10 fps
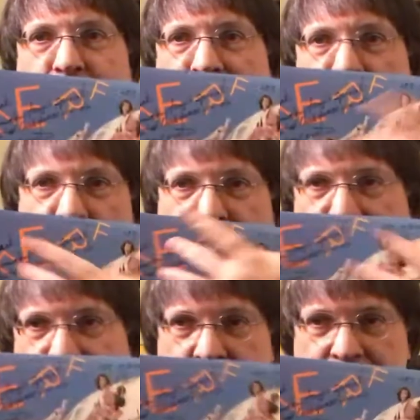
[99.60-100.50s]
without all the
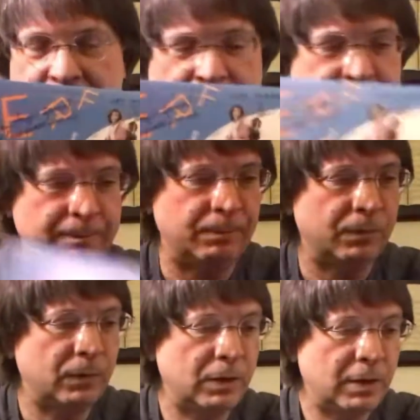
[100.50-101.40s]
writing on the top.
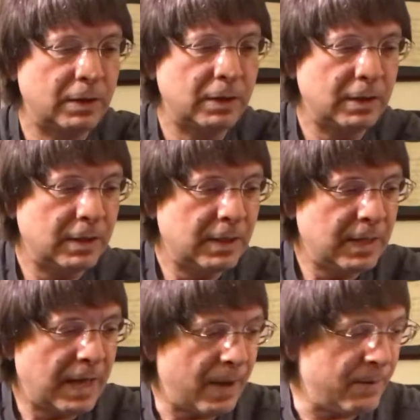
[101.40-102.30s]

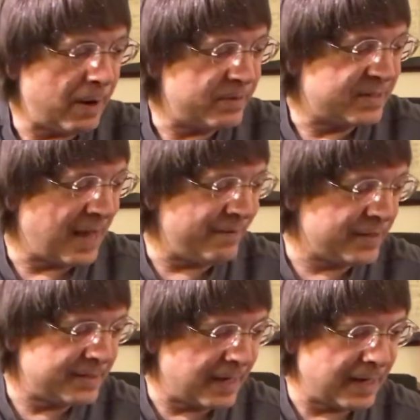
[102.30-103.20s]
And when I was
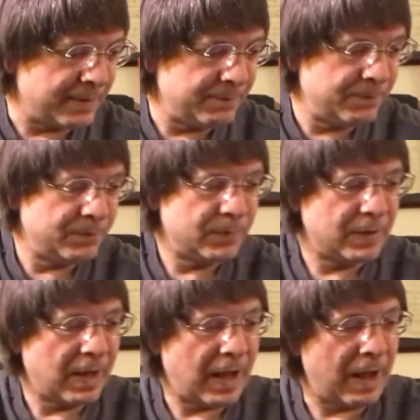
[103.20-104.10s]
17,
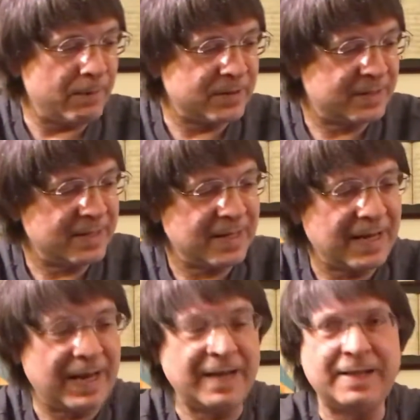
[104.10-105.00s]
I was
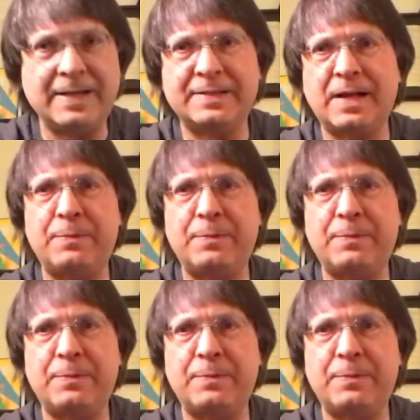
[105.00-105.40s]
eating this